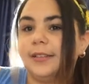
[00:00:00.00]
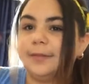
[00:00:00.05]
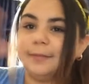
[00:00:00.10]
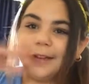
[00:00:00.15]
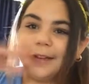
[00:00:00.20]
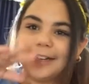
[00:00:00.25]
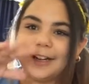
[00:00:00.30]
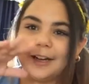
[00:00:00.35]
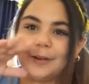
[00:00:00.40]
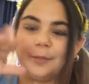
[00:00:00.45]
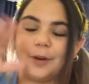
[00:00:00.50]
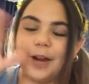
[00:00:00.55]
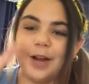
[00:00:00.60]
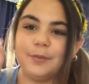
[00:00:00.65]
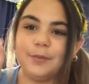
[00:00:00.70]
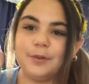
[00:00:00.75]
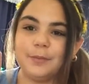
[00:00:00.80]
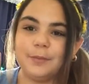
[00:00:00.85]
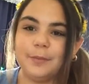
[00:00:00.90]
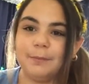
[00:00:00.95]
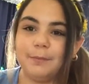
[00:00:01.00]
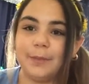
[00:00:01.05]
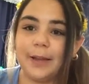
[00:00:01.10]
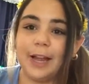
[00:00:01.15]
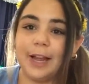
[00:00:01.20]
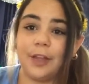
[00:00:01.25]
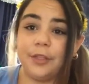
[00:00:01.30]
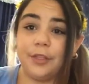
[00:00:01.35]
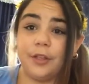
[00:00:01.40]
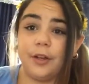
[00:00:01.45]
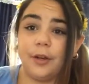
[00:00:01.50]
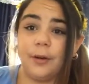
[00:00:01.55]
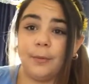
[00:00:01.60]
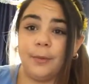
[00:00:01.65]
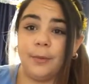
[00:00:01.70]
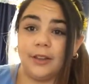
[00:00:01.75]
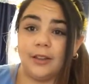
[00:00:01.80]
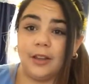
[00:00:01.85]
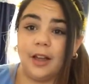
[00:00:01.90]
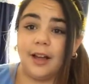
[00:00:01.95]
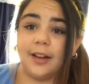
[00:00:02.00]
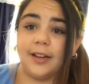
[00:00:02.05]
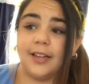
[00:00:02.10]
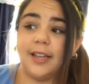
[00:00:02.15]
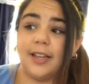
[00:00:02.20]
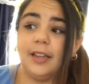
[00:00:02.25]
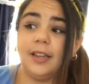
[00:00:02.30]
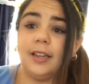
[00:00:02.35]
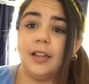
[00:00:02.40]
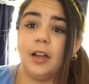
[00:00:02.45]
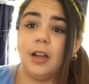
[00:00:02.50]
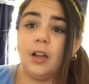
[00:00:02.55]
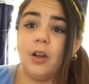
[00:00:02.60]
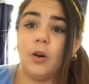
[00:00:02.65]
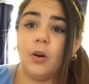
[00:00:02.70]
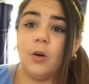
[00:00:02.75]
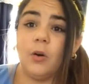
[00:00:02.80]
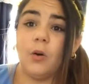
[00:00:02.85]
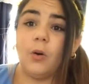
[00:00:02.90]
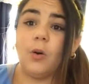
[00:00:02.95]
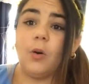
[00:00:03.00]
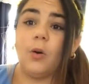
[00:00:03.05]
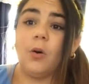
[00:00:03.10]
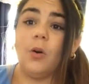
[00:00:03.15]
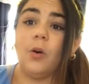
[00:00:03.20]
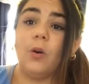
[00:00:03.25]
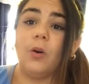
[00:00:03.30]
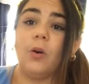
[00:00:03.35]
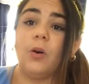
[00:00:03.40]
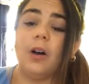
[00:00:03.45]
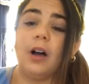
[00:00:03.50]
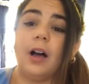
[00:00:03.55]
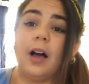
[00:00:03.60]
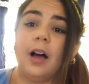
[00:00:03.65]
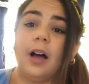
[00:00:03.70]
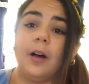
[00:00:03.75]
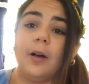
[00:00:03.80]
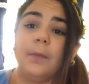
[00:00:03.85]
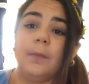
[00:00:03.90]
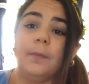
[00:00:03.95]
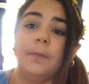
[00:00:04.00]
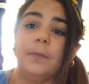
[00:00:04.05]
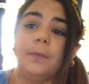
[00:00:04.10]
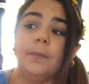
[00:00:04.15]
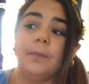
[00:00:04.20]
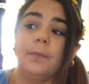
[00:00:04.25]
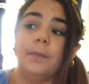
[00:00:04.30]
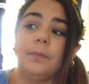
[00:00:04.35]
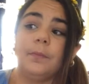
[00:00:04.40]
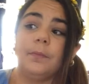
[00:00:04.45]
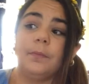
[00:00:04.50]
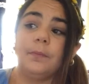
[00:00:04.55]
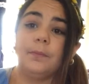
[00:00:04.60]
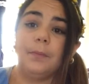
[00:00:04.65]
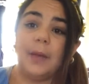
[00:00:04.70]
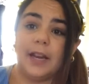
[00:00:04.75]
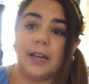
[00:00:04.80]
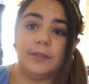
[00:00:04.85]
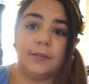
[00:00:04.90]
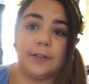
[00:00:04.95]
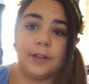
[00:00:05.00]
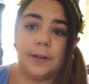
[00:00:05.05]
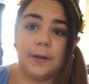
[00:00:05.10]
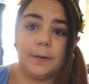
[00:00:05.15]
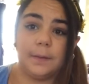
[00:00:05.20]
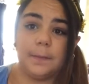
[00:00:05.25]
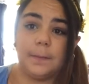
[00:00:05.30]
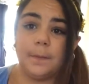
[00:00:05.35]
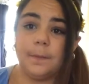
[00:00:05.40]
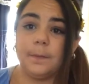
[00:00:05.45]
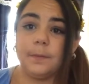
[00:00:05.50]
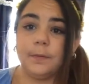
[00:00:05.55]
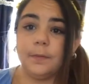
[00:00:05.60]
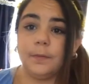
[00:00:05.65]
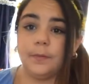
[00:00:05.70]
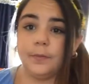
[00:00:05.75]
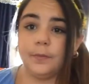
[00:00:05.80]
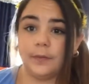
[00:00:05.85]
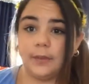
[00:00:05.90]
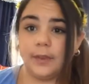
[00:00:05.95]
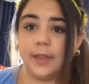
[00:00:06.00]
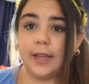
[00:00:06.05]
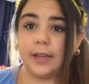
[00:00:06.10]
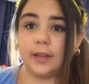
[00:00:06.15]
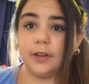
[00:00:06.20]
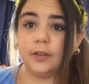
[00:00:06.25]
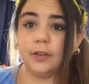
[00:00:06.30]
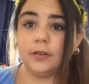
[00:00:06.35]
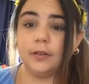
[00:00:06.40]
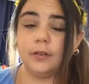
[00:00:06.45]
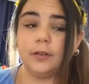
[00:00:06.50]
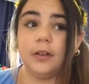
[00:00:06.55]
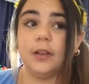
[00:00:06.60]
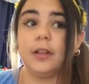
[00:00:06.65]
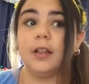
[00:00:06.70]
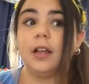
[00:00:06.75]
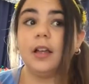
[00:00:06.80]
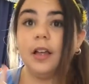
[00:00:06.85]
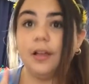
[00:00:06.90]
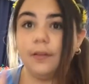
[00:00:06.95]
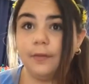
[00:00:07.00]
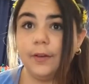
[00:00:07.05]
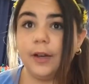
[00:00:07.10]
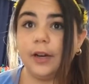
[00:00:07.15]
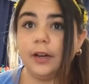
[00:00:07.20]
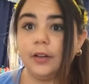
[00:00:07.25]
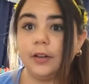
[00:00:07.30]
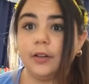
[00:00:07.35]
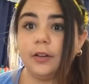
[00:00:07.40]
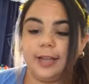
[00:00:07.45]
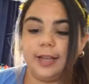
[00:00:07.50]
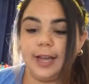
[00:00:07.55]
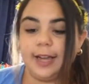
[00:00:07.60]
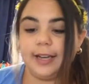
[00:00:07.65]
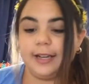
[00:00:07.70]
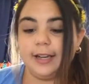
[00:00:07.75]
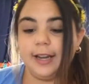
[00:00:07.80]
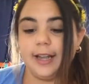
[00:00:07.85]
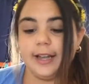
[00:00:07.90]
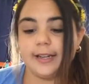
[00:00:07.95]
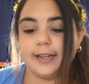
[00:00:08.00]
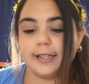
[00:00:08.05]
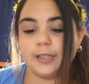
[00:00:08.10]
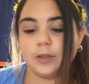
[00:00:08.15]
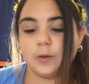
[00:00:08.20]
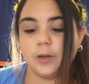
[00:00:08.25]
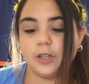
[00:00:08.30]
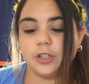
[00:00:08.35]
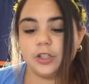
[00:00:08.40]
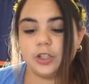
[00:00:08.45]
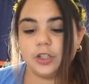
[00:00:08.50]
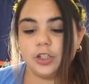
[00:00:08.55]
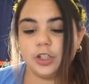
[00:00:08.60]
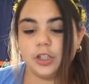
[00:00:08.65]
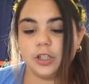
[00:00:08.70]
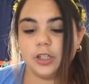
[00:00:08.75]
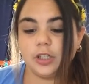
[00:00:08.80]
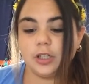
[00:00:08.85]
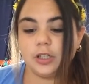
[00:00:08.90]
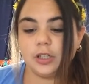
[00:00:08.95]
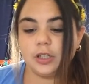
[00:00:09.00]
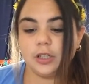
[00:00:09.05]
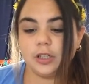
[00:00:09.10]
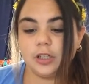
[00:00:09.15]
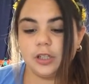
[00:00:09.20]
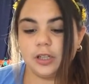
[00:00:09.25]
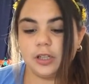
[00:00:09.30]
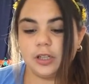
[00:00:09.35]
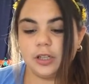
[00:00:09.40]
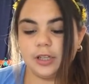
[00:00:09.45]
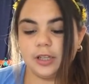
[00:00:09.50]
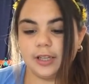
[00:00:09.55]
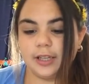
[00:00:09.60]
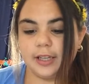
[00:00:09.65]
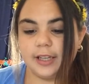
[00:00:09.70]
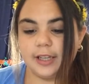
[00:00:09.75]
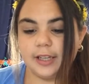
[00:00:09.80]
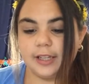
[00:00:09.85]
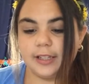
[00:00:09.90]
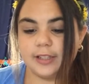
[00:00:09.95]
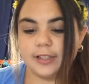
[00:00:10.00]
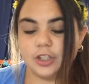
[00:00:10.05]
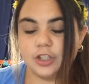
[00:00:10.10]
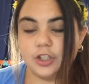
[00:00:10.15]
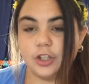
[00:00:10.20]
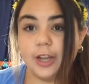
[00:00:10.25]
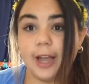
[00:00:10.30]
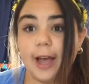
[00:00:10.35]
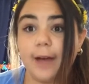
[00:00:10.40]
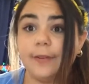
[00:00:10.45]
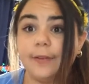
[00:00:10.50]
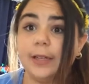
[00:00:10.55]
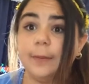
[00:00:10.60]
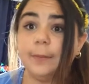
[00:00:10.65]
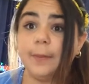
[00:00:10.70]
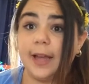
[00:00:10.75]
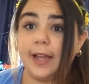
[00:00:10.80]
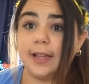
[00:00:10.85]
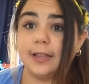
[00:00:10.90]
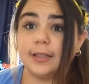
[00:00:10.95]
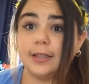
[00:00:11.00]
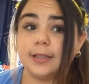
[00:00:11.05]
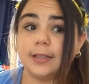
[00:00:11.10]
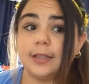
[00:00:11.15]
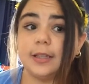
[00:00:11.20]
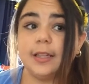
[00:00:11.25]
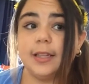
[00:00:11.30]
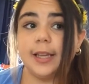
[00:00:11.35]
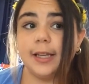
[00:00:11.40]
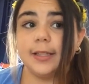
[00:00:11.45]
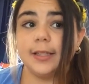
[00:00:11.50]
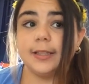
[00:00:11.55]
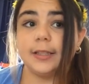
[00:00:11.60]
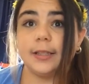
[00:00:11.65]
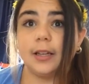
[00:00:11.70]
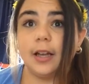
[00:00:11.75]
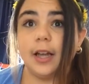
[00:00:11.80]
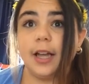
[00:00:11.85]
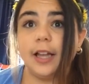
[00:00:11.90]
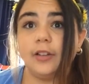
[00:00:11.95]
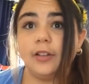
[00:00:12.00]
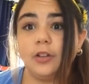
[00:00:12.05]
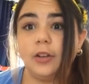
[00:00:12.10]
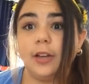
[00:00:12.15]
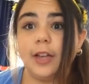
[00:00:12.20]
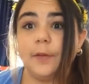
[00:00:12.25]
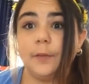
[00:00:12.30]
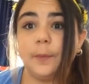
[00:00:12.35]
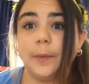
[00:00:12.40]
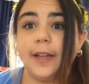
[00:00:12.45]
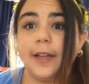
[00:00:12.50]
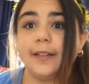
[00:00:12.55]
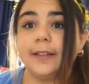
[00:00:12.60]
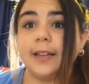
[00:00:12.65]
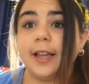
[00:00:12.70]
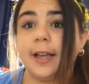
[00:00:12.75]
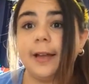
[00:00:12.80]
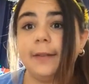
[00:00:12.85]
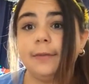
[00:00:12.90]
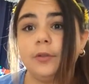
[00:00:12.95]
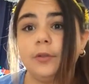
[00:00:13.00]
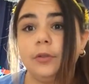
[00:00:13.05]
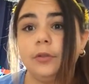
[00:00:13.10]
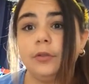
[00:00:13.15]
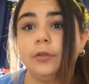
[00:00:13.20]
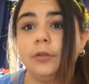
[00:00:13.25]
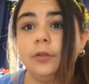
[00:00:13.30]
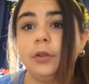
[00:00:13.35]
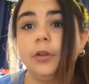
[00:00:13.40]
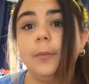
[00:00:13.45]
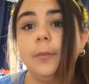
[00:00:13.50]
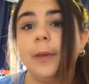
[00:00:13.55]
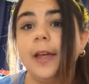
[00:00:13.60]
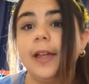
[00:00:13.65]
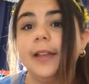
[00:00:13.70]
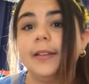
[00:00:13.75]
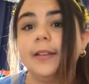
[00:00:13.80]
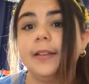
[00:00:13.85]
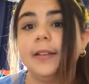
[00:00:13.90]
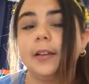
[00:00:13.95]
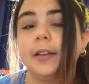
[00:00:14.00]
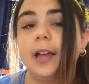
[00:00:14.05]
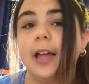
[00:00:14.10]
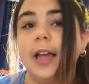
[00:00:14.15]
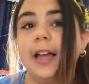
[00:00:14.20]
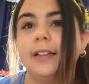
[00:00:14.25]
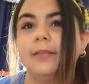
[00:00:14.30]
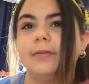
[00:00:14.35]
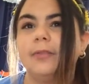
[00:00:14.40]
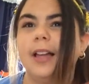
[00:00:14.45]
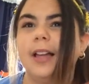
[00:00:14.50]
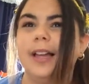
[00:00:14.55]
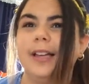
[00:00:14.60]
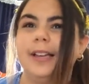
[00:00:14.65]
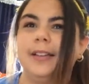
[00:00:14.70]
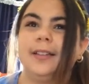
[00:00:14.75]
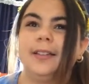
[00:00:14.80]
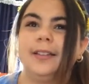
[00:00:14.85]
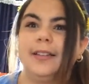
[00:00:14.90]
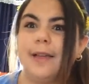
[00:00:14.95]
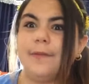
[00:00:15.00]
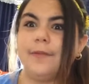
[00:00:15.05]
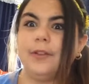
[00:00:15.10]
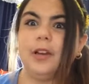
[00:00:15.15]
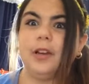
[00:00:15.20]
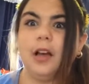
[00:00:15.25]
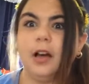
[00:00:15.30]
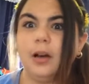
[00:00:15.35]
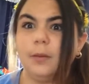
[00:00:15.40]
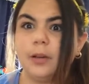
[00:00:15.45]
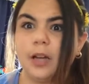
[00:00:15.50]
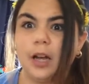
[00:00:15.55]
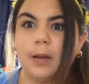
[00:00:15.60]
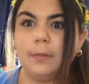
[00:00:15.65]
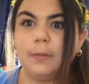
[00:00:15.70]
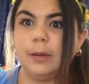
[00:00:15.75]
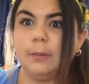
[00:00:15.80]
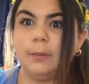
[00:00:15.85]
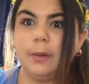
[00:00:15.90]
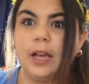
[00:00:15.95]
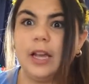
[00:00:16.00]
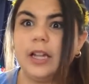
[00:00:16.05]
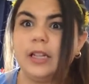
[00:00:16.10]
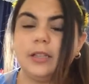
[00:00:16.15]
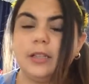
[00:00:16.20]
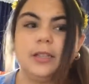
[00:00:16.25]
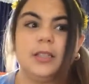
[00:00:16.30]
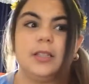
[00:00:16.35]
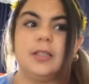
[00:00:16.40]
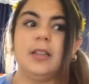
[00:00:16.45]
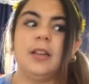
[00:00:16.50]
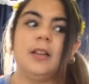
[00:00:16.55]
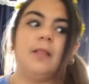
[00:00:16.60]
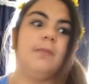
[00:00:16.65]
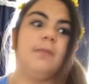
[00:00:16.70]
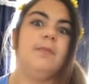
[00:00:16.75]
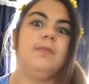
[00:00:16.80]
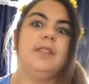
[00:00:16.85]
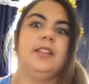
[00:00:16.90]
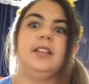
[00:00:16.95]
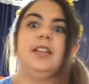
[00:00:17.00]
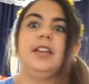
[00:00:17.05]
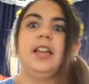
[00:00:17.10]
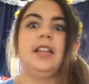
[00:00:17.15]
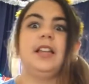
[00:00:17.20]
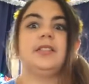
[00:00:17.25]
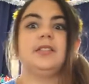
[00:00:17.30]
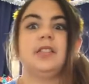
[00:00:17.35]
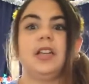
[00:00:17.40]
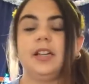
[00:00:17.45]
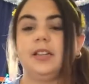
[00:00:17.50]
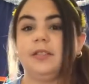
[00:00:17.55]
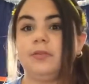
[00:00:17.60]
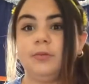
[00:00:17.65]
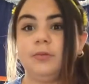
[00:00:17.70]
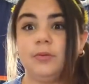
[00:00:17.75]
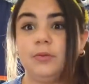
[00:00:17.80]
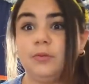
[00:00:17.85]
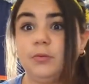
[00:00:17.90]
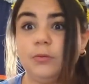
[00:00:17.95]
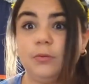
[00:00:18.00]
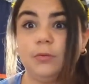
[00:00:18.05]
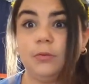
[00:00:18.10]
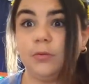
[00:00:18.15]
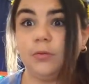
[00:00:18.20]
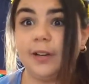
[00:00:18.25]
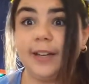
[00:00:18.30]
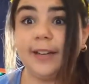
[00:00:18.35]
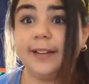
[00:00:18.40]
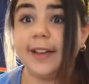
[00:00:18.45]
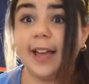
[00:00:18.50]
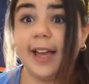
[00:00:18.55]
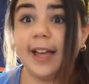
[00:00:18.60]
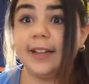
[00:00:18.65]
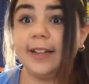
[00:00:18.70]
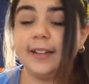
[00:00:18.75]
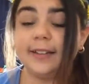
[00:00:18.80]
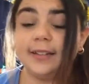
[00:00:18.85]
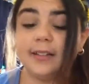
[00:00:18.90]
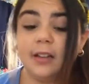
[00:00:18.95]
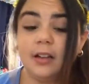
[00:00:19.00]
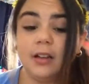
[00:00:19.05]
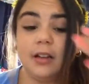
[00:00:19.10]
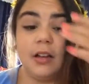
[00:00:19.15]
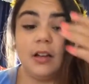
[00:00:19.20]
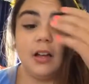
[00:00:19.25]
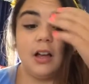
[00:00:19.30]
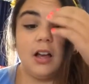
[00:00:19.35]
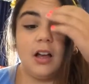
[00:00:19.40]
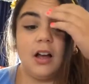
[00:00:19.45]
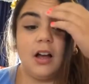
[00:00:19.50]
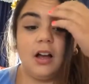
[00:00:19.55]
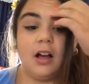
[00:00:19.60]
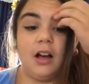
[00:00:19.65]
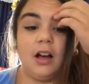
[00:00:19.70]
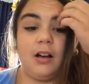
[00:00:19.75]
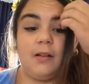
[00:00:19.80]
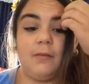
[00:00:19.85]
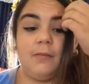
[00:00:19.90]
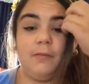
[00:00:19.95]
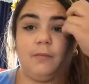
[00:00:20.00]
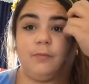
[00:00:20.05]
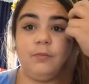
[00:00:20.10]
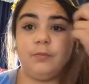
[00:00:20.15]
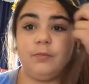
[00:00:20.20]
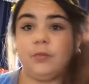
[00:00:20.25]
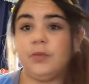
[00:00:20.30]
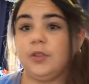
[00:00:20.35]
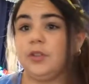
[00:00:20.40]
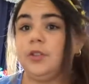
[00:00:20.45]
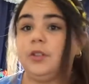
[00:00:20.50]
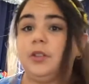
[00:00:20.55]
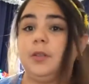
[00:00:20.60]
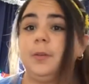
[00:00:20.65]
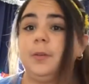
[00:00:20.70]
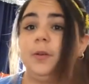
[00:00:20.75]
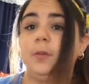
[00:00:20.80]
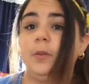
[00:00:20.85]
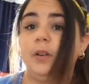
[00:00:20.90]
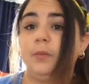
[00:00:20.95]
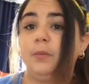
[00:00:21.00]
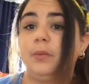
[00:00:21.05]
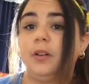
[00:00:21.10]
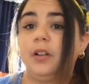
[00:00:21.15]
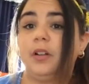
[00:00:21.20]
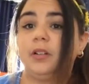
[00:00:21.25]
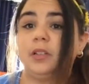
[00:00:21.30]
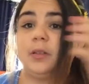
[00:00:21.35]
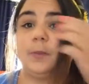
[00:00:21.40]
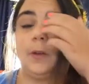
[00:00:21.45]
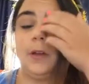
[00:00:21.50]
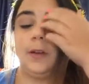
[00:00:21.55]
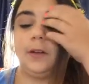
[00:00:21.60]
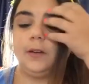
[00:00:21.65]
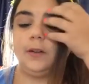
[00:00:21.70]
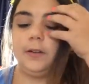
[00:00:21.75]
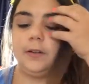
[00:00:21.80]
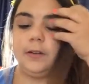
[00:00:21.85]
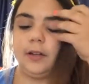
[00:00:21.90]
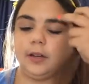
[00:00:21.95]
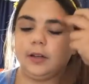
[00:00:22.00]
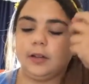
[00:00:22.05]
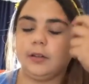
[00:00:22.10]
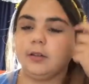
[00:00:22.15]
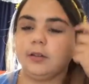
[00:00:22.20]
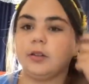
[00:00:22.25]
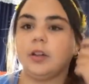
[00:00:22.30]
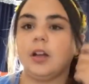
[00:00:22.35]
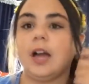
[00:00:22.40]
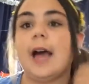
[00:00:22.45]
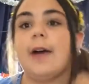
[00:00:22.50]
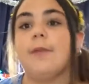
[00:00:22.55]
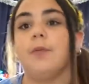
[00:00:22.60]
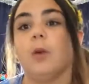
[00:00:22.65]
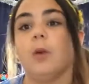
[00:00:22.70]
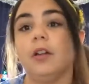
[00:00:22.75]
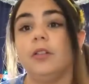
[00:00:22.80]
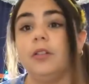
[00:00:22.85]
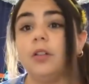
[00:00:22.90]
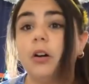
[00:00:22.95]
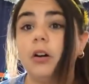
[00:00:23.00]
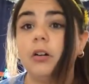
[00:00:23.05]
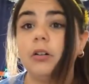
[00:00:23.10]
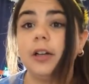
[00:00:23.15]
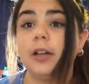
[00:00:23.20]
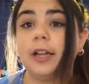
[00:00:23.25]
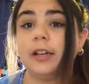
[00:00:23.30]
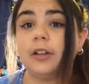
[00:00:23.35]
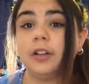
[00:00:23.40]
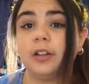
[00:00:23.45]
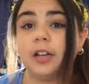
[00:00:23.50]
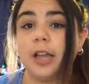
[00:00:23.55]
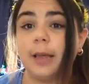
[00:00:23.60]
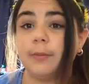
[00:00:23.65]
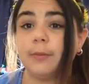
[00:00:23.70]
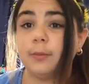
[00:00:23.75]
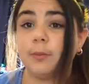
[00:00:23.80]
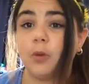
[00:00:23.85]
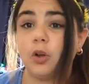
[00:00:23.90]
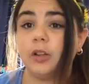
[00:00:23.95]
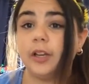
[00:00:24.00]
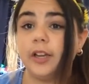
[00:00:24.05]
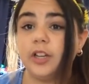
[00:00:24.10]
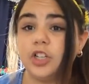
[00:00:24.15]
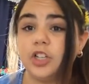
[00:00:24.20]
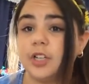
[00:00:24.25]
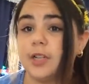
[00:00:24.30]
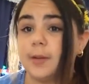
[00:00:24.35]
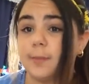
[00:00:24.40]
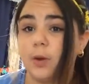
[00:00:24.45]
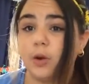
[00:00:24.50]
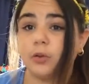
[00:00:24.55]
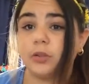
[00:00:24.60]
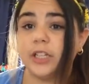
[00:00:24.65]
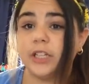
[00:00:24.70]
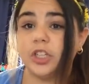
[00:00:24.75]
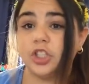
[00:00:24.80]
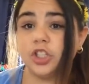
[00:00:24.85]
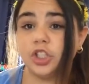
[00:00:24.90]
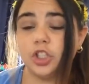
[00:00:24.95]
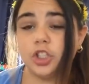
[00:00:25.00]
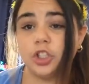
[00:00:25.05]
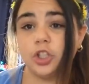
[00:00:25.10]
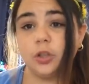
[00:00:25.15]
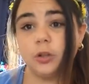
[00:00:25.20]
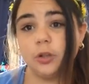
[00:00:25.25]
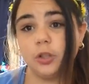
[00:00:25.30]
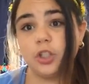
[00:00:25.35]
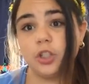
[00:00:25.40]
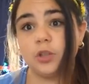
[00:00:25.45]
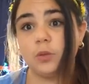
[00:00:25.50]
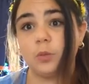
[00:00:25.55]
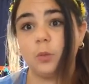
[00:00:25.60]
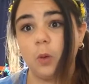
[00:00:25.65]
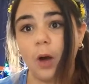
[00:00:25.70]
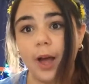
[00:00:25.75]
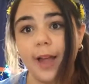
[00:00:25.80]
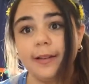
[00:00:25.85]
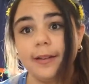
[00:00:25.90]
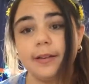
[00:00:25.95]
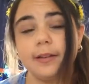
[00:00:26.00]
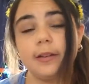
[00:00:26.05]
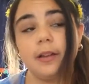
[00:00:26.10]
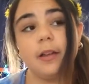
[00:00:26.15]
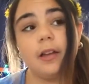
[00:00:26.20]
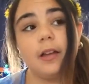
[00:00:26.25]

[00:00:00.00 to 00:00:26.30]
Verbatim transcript: makeup brand would be either Milani or um, Benefit they're good very good. Okay, next question is do you have any pets? Yes, I do have pets. I have two pets and like seven upcoming pets um, in the next like three days, um, which is a bit weird, but I'll explain in a second. So I have one dog, and her name's Molly, and she's a Maltese Shih Tzu, and she's white.